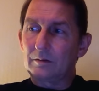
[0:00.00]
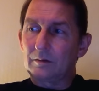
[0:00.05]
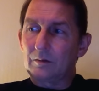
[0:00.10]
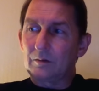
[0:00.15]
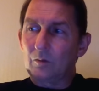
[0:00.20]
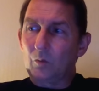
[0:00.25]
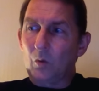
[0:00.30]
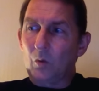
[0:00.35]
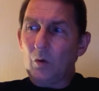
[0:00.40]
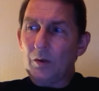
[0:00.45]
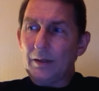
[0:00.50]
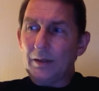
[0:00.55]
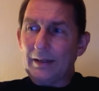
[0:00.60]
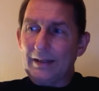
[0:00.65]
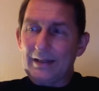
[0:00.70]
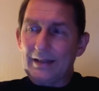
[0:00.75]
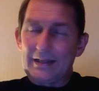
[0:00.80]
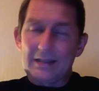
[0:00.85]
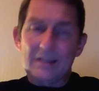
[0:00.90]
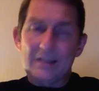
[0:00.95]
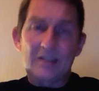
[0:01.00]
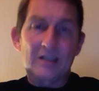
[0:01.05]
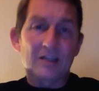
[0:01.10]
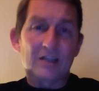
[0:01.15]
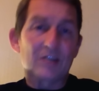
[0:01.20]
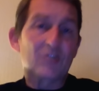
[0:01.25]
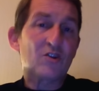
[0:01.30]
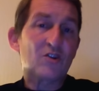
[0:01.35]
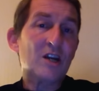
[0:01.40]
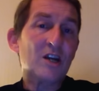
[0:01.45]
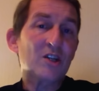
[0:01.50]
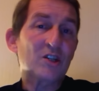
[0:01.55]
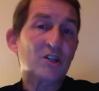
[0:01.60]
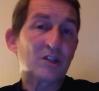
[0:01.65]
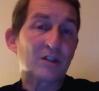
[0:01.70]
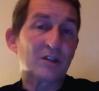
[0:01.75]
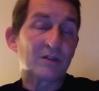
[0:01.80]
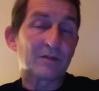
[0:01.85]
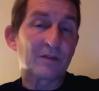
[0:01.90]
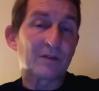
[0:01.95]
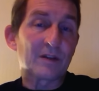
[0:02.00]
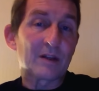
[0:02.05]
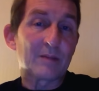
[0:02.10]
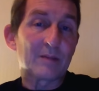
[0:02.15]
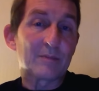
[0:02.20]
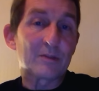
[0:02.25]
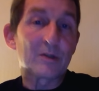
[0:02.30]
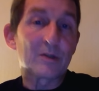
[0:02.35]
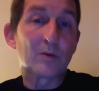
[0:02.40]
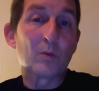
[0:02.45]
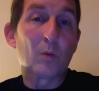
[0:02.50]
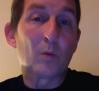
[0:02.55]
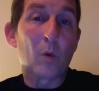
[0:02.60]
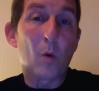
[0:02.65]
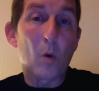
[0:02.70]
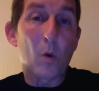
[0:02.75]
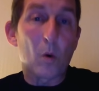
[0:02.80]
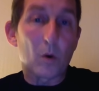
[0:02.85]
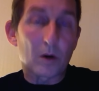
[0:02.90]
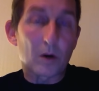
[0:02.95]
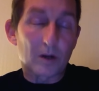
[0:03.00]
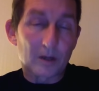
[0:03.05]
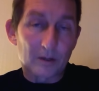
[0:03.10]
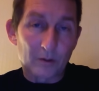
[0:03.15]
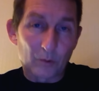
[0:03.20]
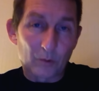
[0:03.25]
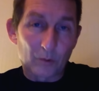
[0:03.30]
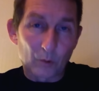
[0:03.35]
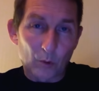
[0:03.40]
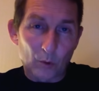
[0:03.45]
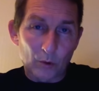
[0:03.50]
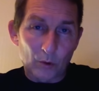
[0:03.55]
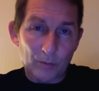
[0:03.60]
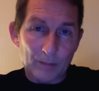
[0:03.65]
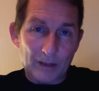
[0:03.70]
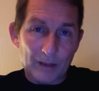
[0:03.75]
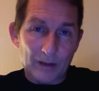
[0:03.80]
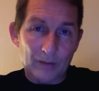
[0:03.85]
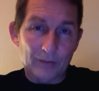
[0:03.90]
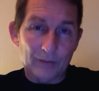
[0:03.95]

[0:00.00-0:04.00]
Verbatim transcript: What is the attraction for them to walk northbound?